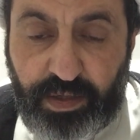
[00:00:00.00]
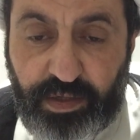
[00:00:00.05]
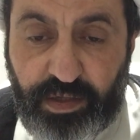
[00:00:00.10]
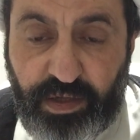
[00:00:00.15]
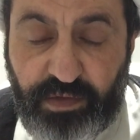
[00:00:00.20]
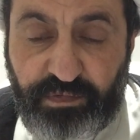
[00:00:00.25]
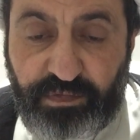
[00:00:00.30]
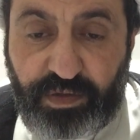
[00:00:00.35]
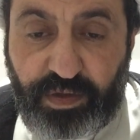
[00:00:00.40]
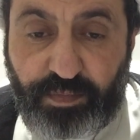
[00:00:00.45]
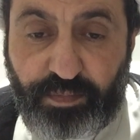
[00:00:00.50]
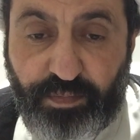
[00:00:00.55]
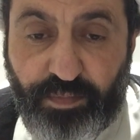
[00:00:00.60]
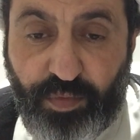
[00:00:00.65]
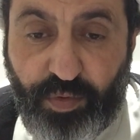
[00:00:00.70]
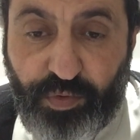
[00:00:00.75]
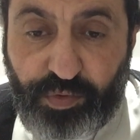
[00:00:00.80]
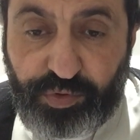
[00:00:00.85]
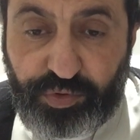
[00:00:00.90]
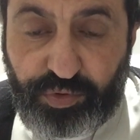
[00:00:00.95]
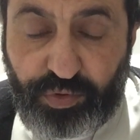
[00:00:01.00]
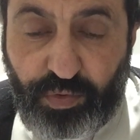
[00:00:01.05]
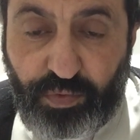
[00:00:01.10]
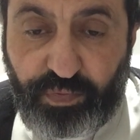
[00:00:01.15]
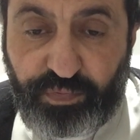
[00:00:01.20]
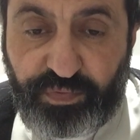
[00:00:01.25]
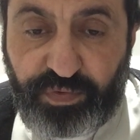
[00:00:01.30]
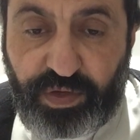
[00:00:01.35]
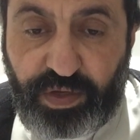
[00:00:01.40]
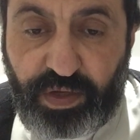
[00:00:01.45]
give them more
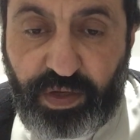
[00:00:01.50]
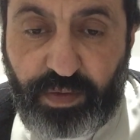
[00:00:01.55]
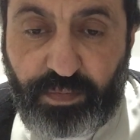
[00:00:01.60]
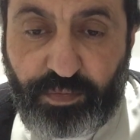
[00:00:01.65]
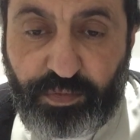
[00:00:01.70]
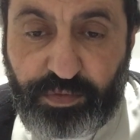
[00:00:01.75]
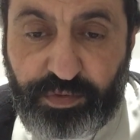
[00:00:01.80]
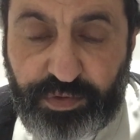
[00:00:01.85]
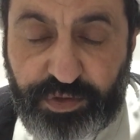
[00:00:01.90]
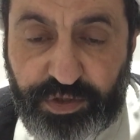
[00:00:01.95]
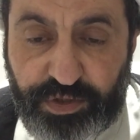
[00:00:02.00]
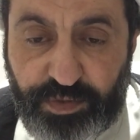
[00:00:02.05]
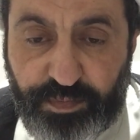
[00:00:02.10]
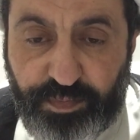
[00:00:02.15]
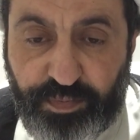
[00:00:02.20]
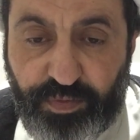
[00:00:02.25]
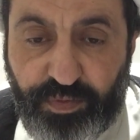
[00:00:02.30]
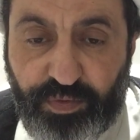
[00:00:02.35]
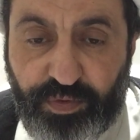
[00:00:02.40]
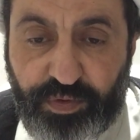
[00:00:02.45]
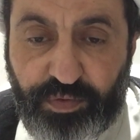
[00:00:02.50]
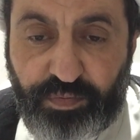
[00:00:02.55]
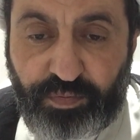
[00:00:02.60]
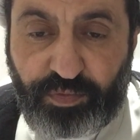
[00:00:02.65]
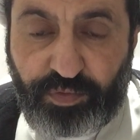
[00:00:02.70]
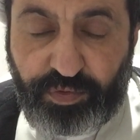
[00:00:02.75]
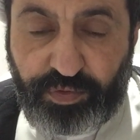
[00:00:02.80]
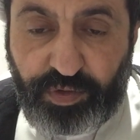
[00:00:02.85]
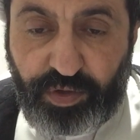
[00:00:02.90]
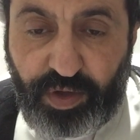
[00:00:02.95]
tawfiq, more support,
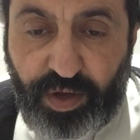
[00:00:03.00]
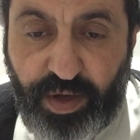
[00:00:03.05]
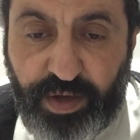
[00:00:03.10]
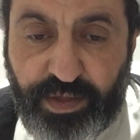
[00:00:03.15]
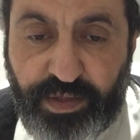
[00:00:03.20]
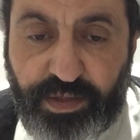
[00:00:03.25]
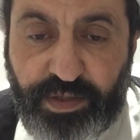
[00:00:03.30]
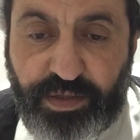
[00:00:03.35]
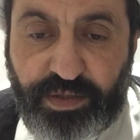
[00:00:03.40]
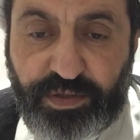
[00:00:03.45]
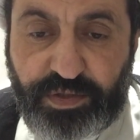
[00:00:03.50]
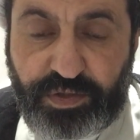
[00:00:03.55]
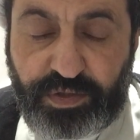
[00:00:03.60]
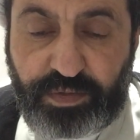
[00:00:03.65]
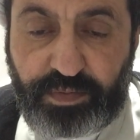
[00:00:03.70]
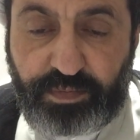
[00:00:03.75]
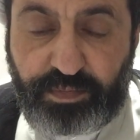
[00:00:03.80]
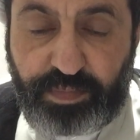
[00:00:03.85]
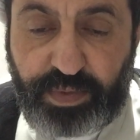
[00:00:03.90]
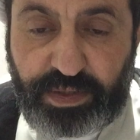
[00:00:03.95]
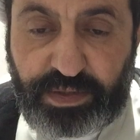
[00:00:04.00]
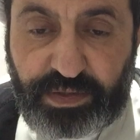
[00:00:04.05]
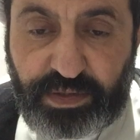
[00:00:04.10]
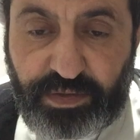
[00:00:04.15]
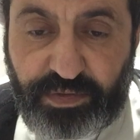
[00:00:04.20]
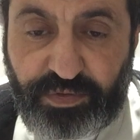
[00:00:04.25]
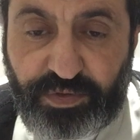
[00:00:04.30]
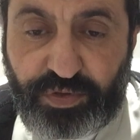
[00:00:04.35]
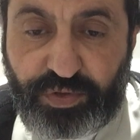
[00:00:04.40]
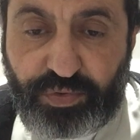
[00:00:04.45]
more guidance, better
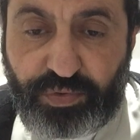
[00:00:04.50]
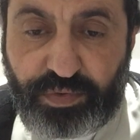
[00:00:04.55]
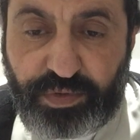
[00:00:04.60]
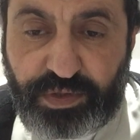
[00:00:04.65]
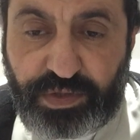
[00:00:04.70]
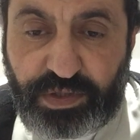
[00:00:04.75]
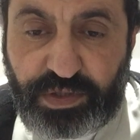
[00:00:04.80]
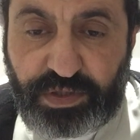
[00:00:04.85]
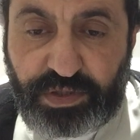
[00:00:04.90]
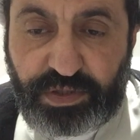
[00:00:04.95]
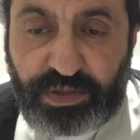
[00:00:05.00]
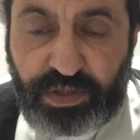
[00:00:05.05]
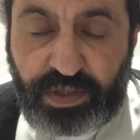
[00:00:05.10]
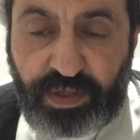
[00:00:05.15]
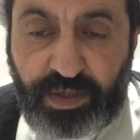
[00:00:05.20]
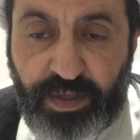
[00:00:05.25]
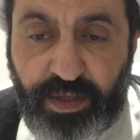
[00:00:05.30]
resources,